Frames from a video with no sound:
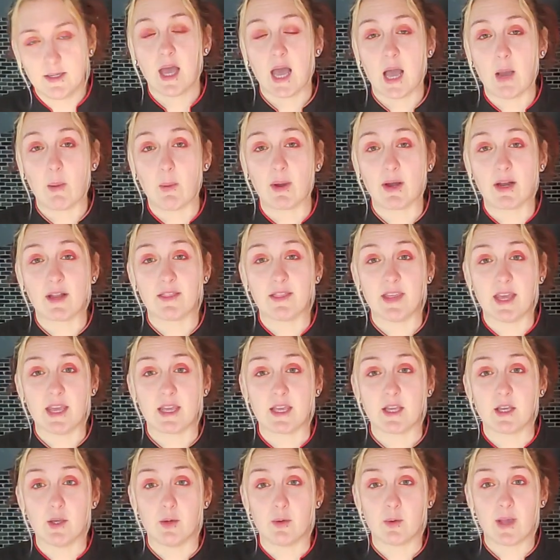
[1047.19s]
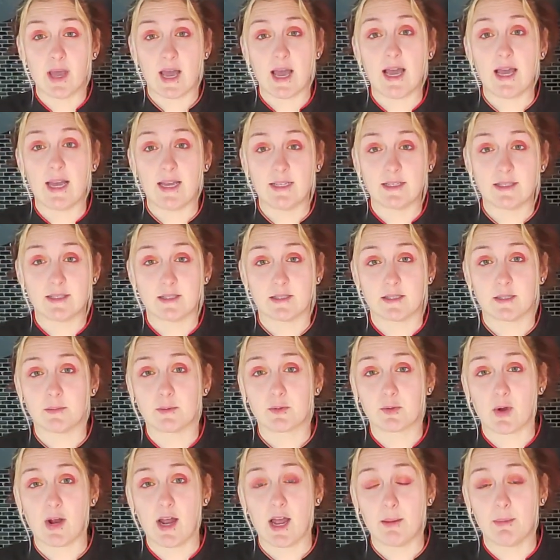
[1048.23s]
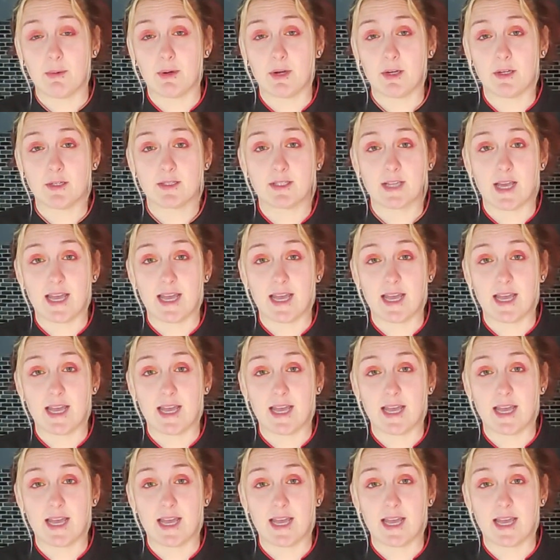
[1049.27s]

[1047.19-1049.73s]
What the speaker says: I want to thank you guys, the subscribers.